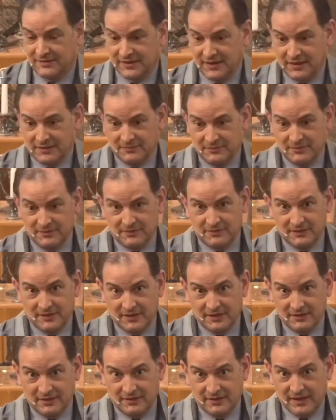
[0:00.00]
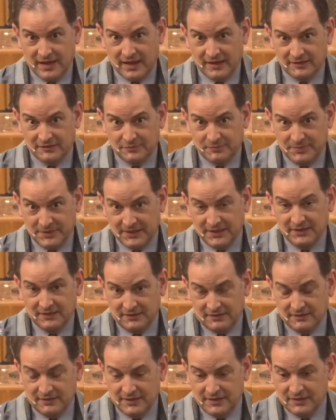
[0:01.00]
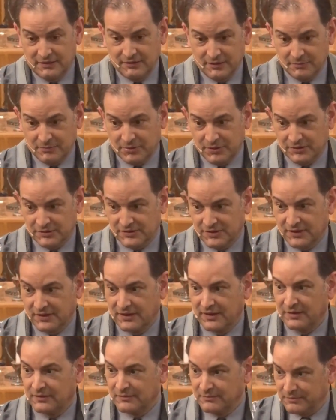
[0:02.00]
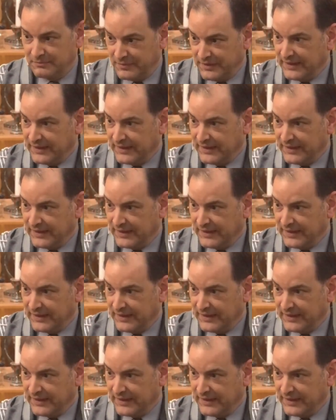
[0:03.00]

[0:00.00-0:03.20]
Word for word: the same as being here in person and